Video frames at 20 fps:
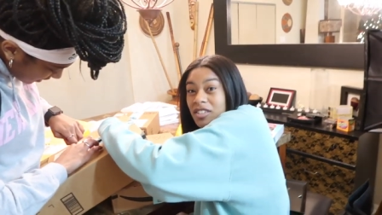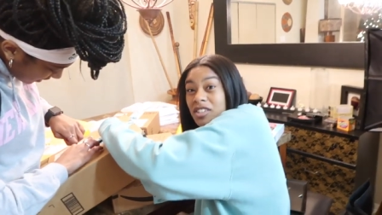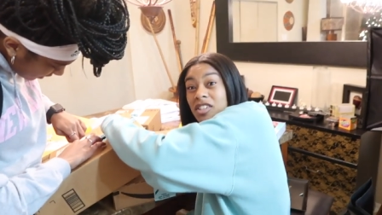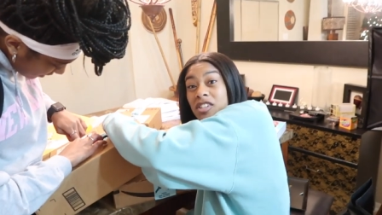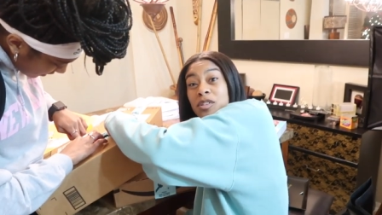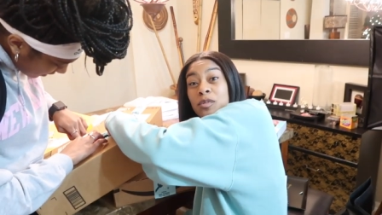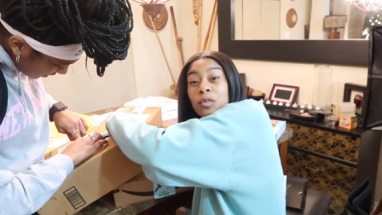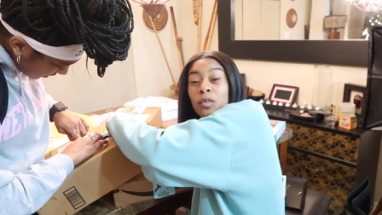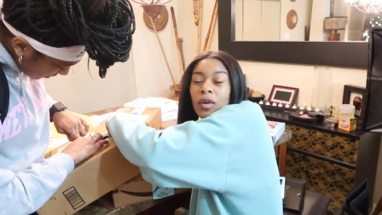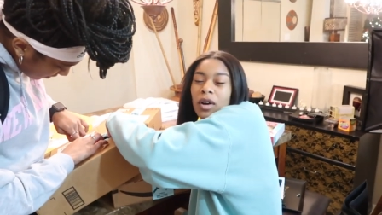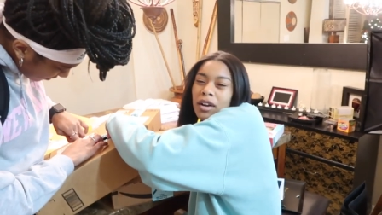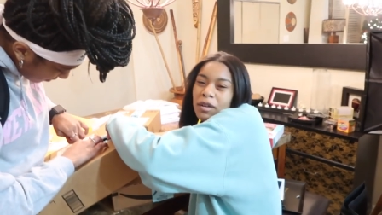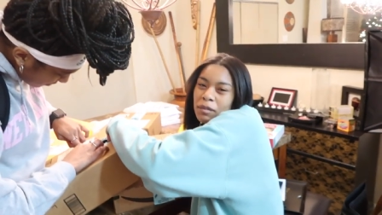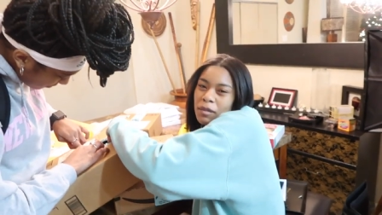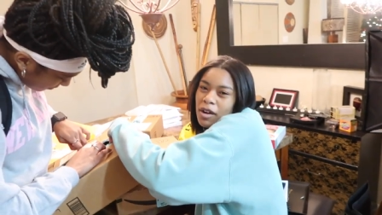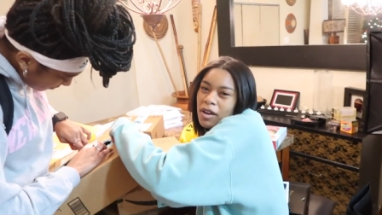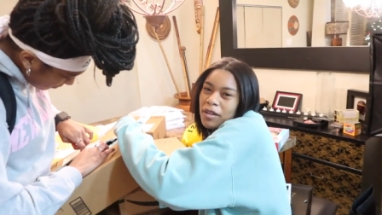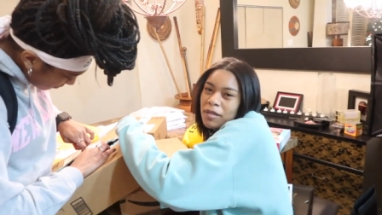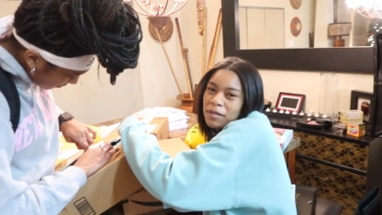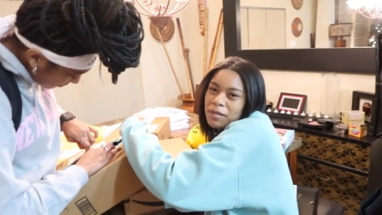Just one.
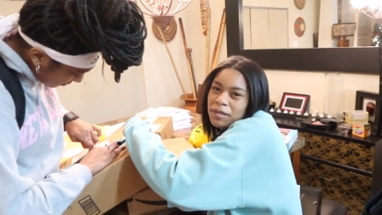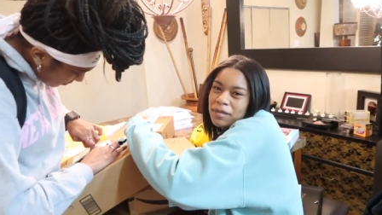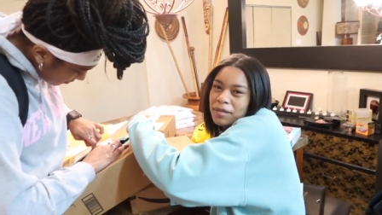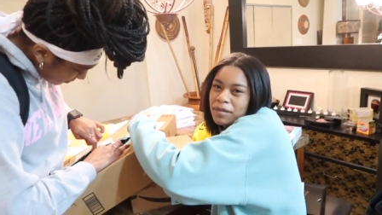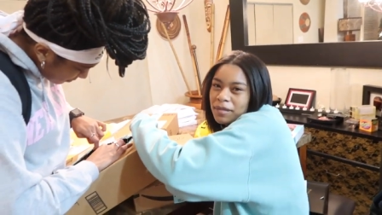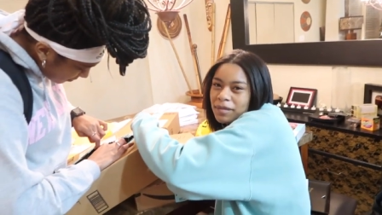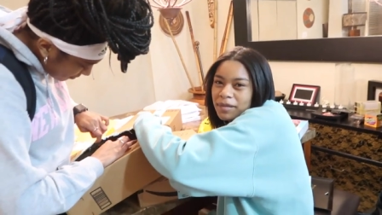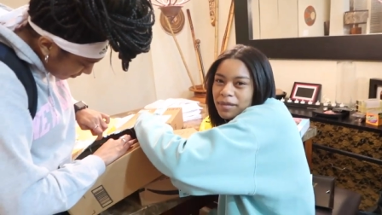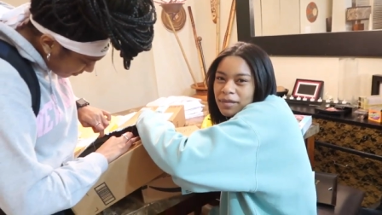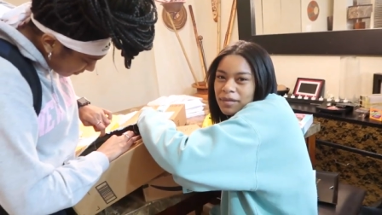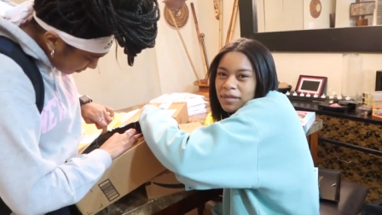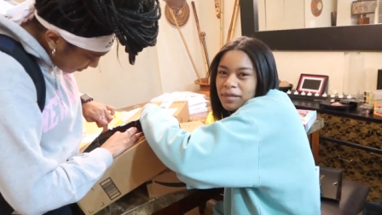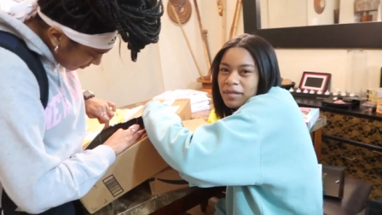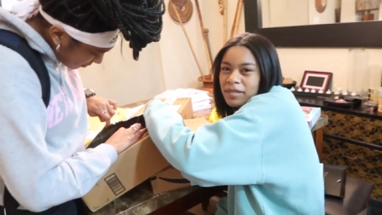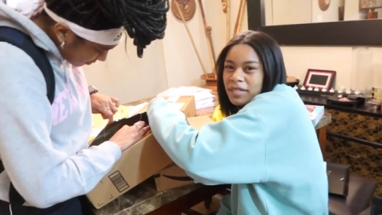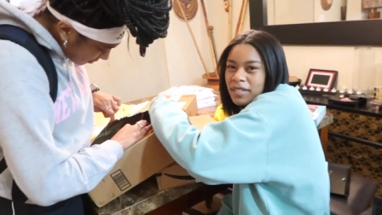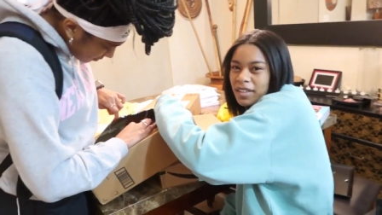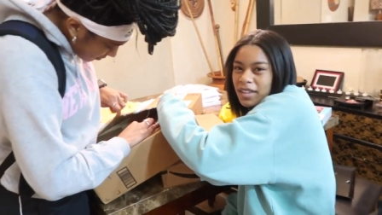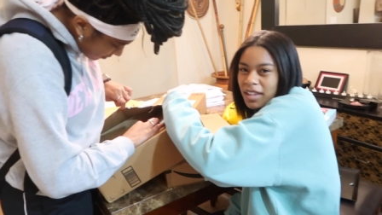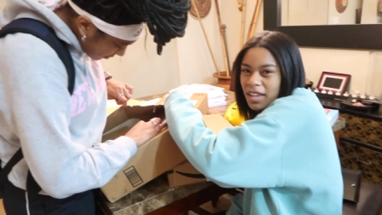
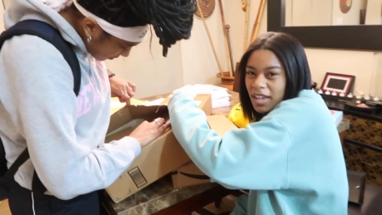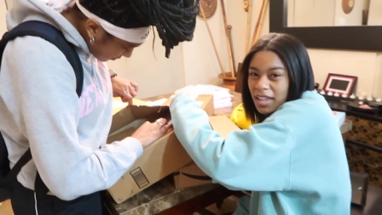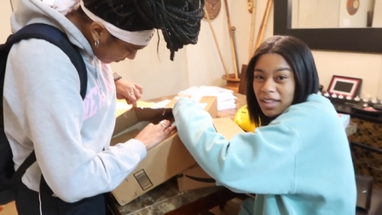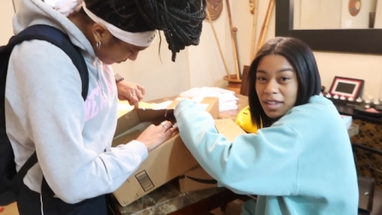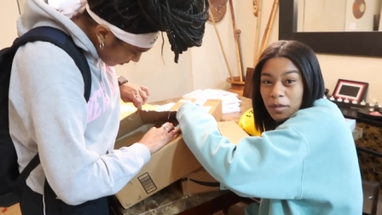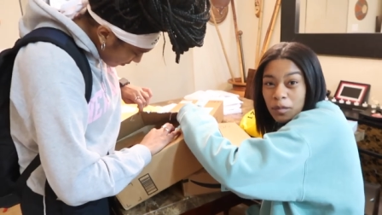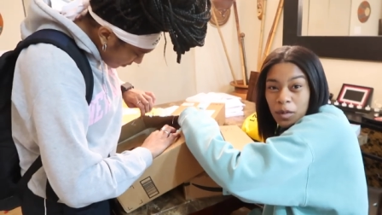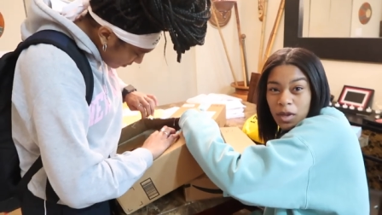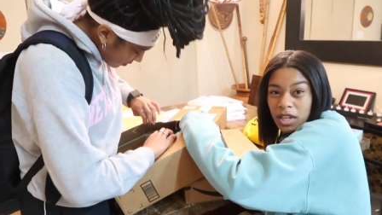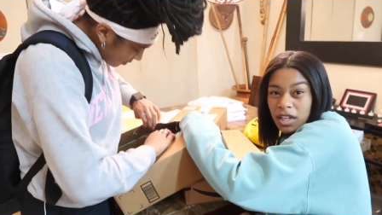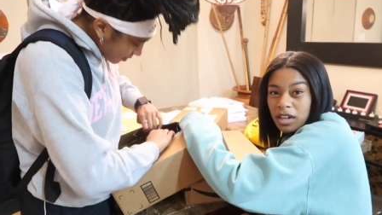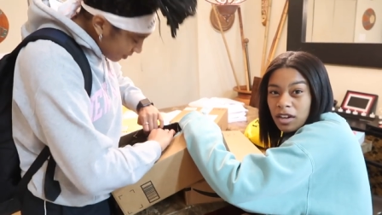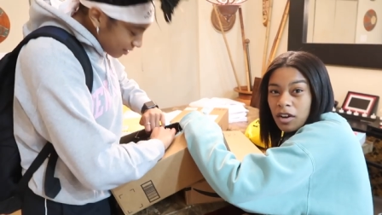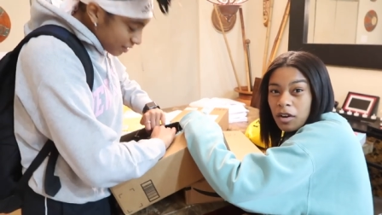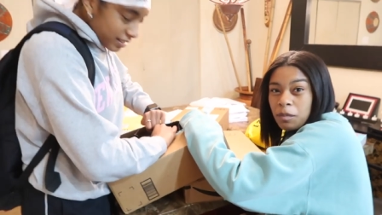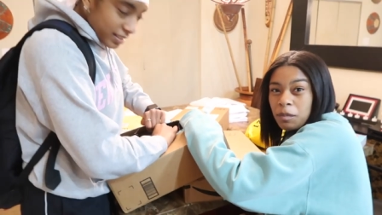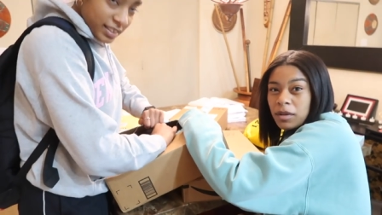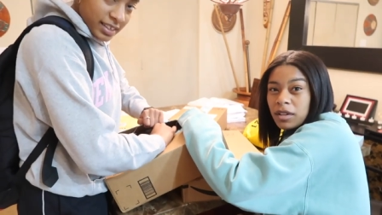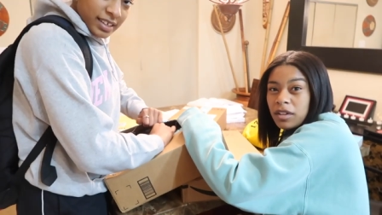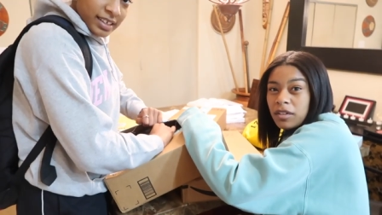And then we can
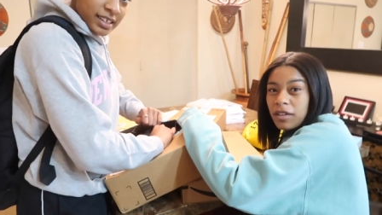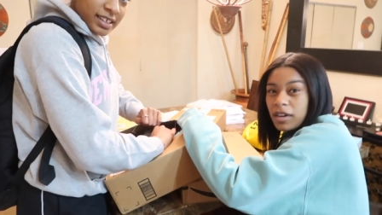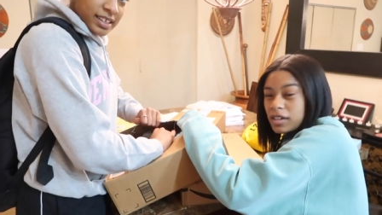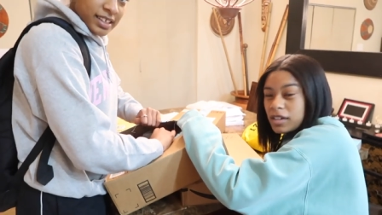open the